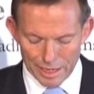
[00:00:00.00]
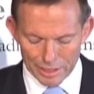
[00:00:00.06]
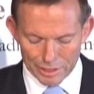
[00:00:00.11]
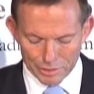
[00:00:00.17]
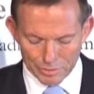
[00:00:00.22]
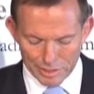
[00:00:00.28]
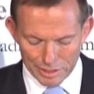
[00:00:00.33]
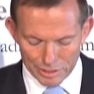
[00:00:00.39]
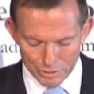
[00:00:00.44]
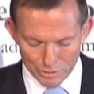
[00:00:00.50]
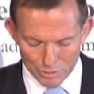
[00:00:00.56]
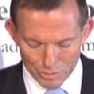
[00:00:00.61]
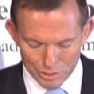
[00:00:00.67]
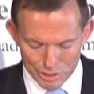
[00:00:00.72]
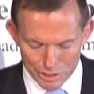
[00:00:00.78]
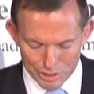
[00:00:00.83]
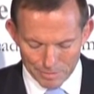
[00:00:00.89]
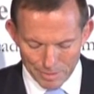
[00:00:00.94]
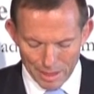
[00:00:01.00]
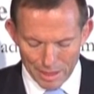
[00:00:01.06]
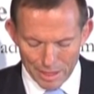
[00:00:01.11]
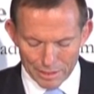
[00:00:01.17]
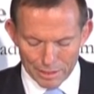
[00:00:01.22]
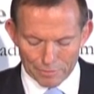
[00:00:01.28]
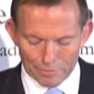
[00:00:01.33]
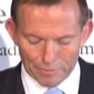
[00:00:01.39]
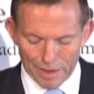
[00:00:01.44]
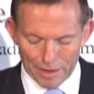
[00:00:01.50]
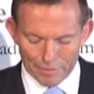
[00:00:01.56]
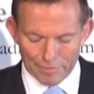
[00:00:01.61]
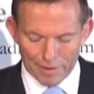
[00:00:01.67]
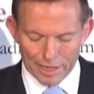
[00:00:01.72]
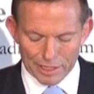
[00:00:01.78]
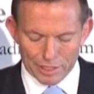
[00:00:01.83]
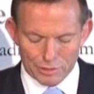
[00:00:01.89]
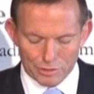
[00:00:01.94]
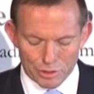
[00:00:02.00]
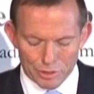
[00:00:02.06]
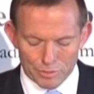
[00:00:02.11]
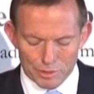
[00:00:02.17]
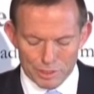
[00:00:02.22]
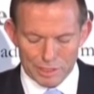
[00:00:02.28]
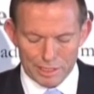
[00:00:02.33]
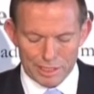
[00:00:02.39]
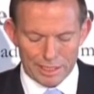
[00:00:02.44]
to endorse the Fairfax Group's